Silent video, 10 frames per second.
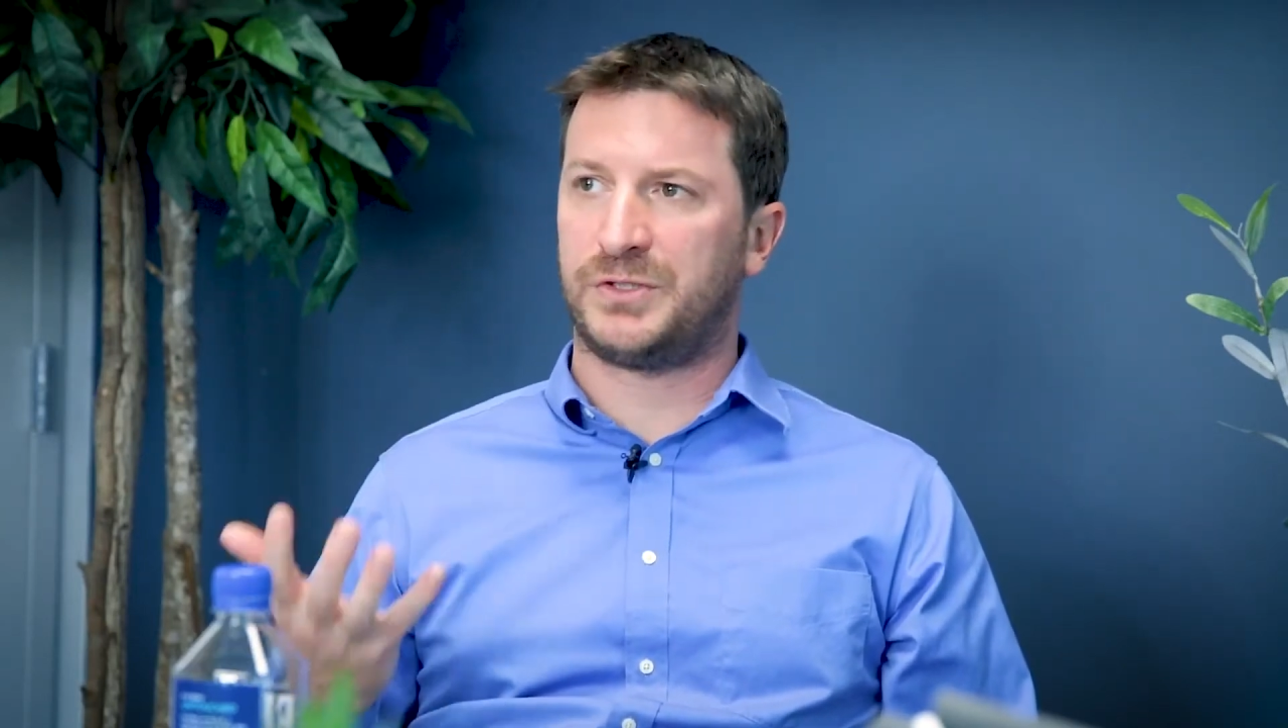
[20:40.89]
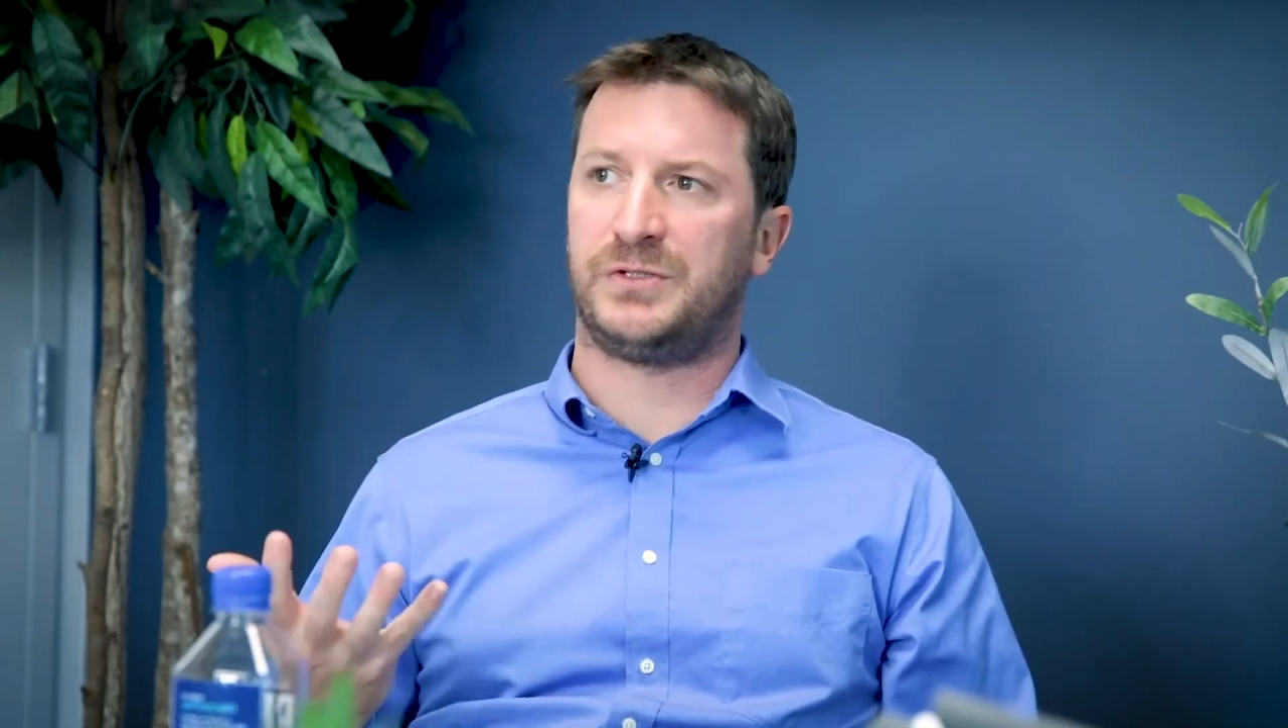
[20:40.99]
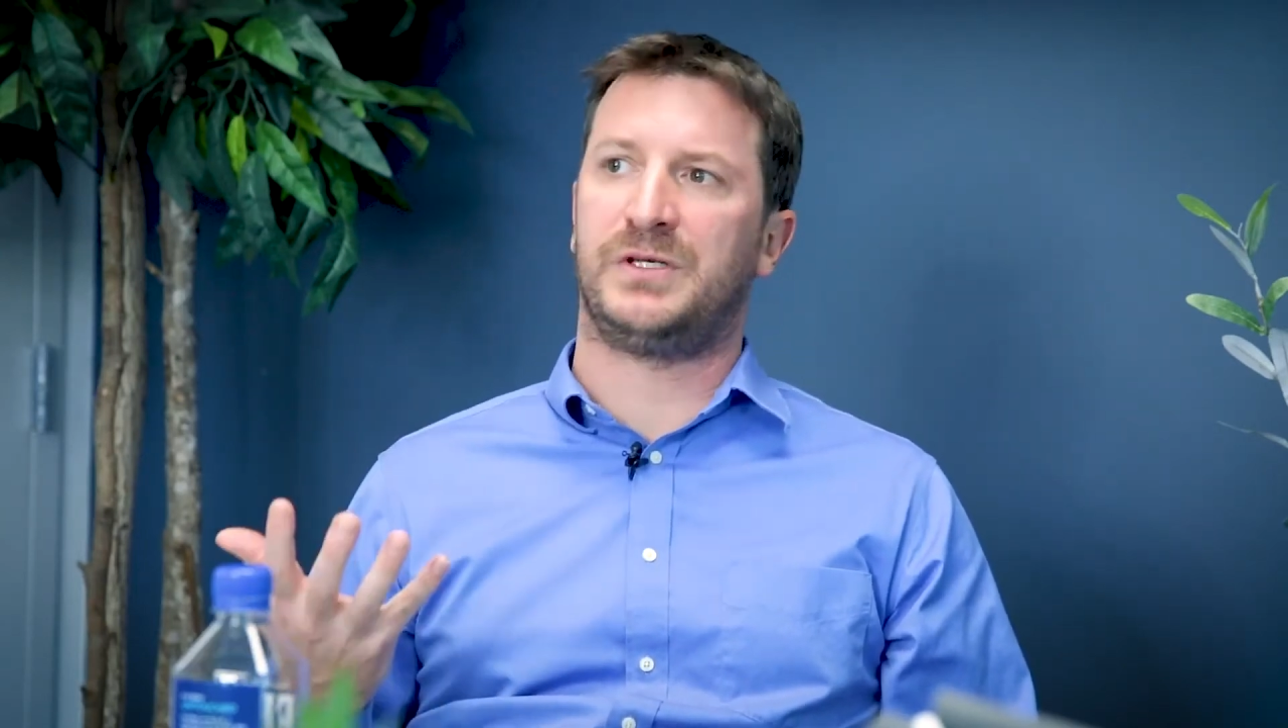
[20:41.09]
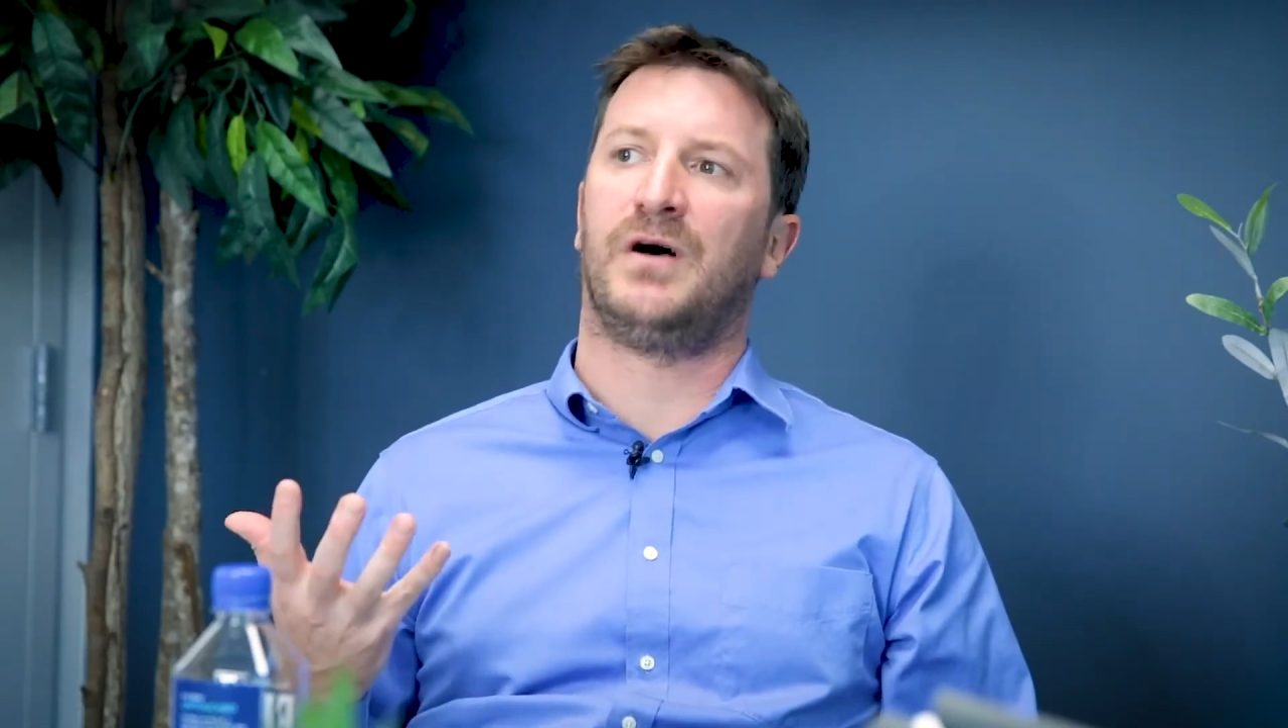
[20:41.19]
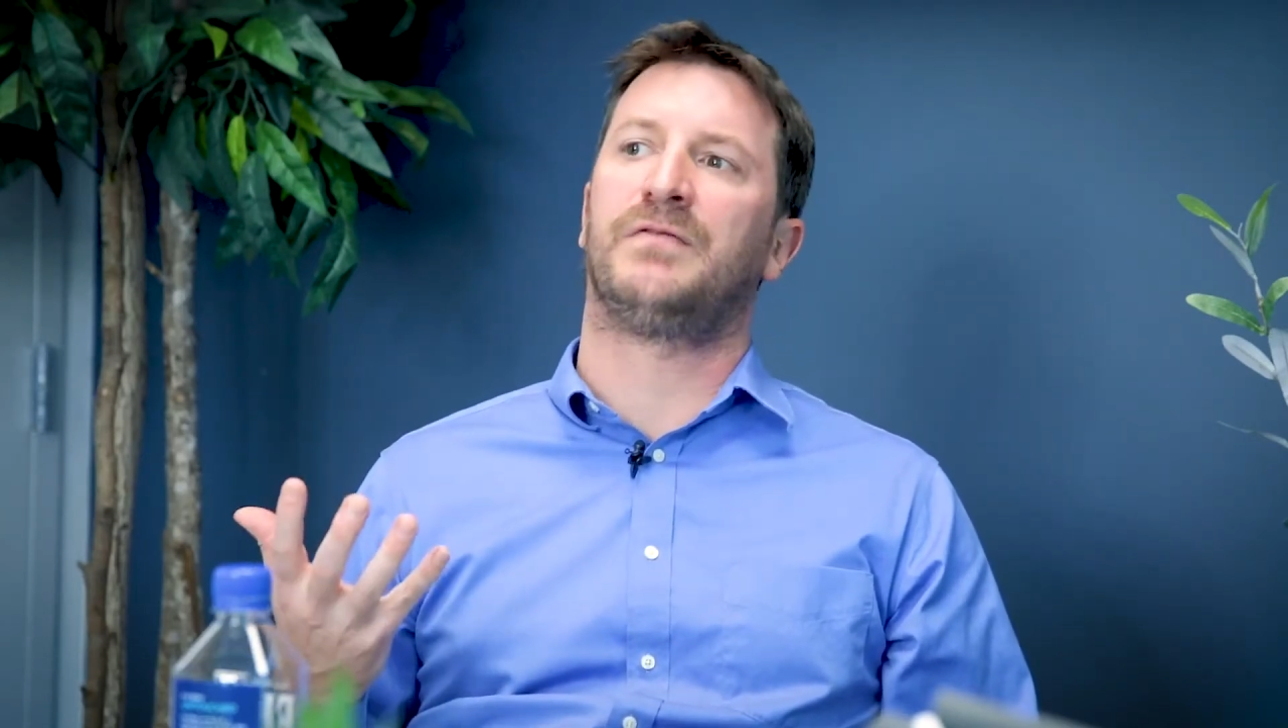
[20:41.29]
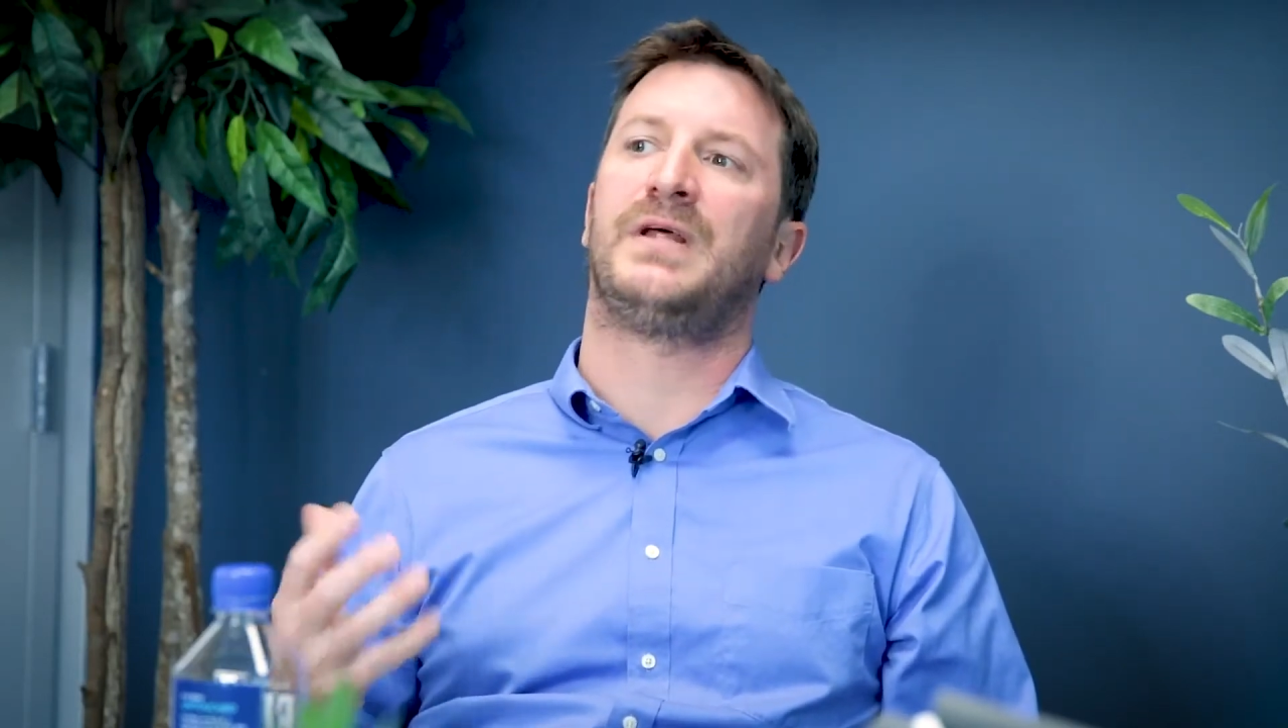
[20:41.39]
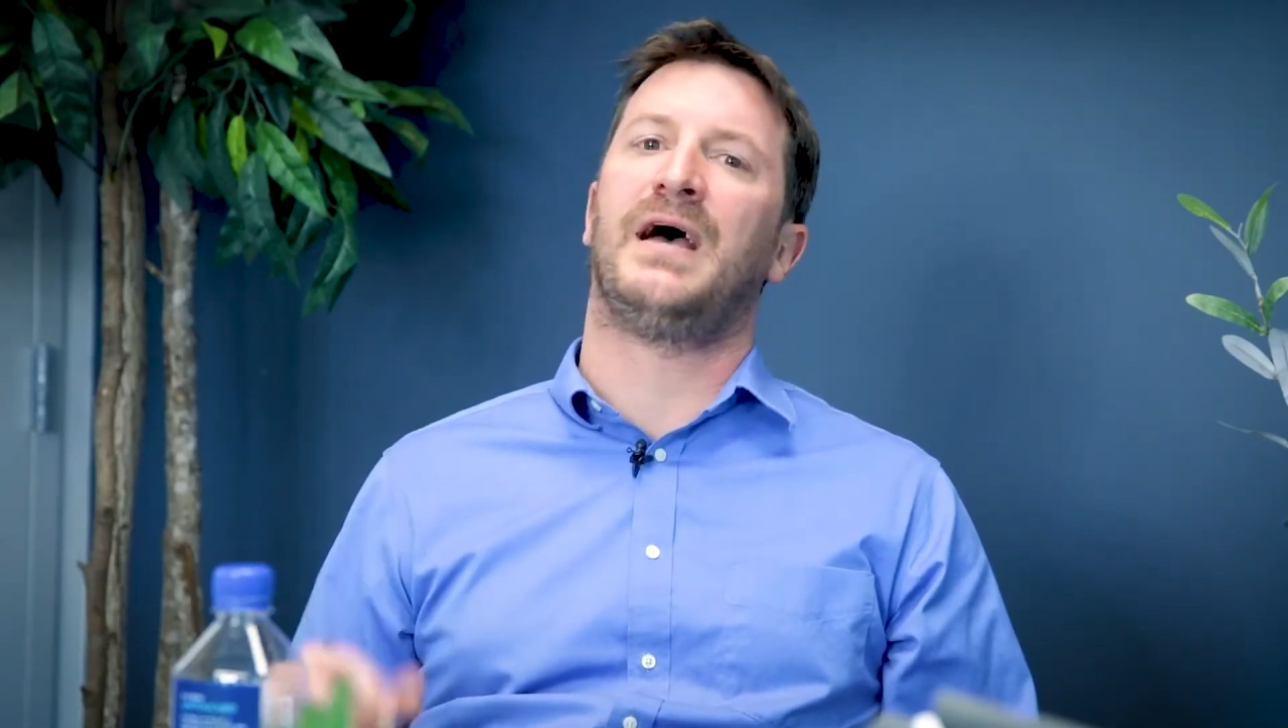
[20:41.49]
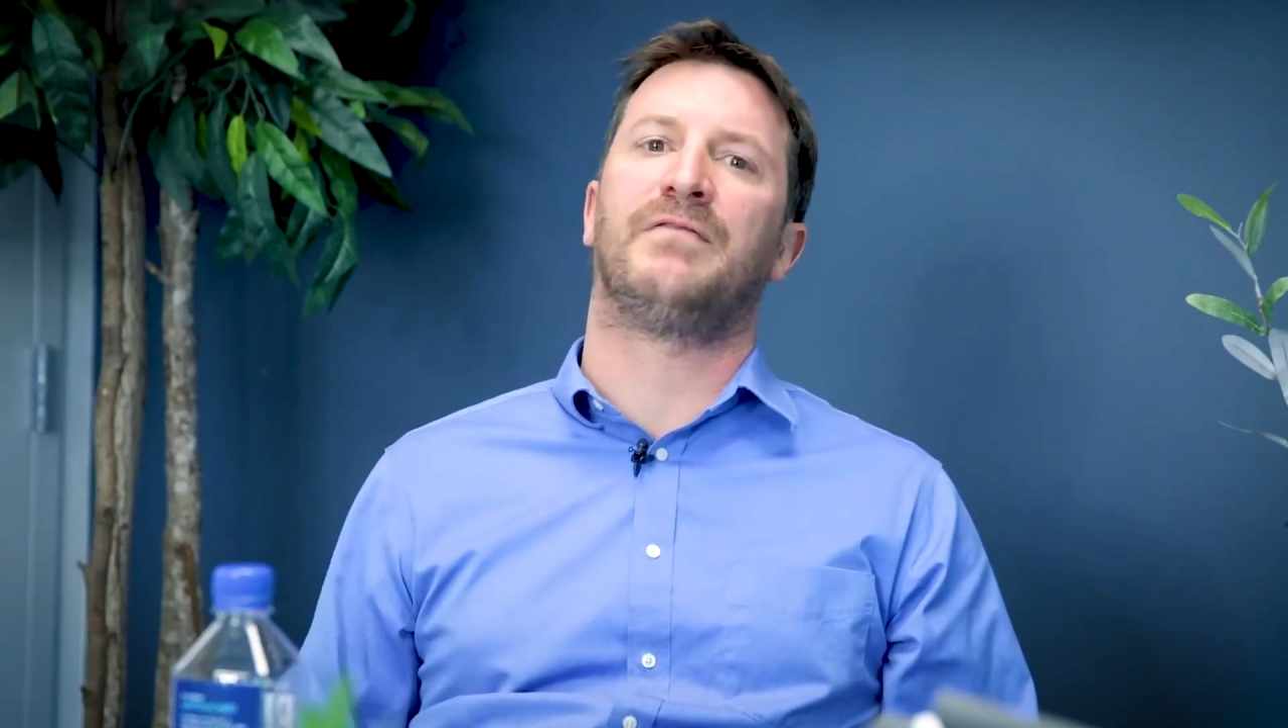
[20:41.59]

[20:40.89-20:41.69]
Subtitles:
yourself to have